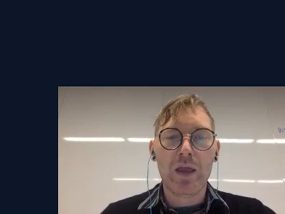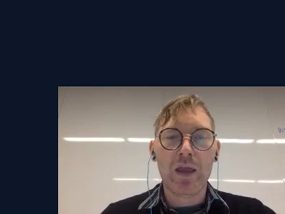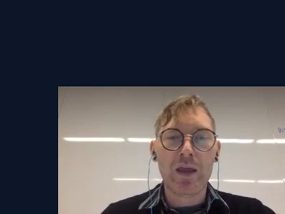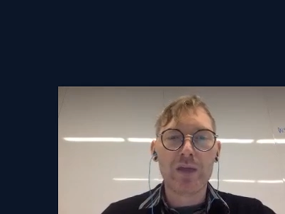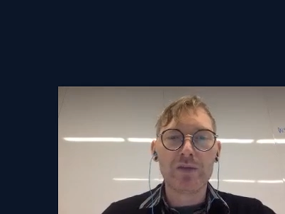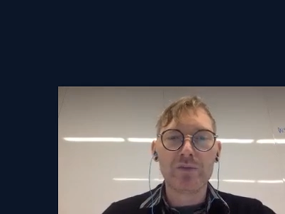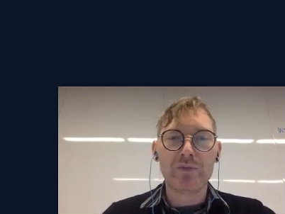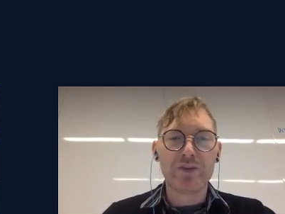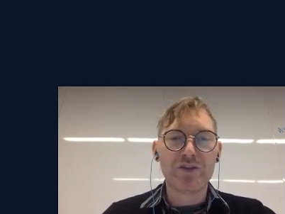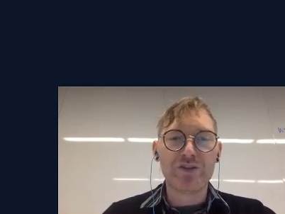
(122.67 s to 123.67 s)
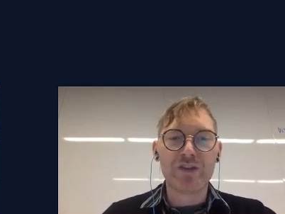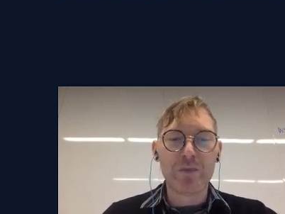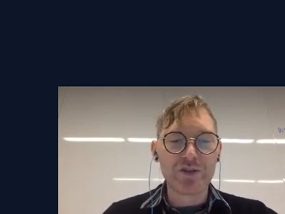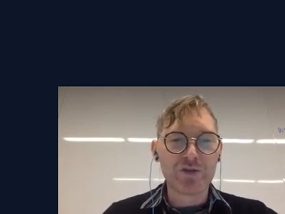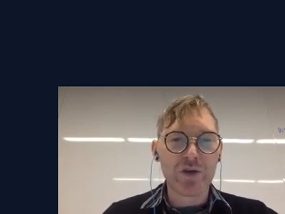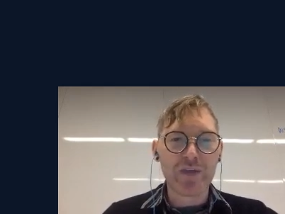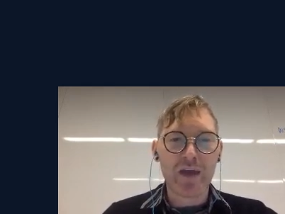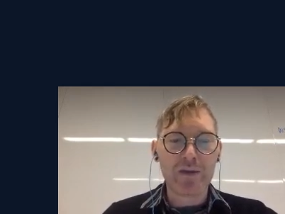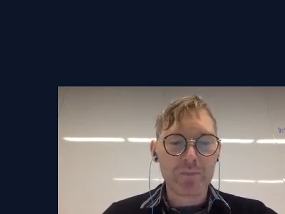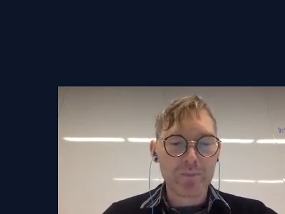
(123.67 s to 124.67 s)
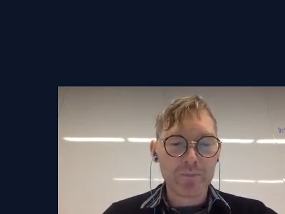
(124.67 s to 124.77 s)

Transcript: And let's just demonstrate that.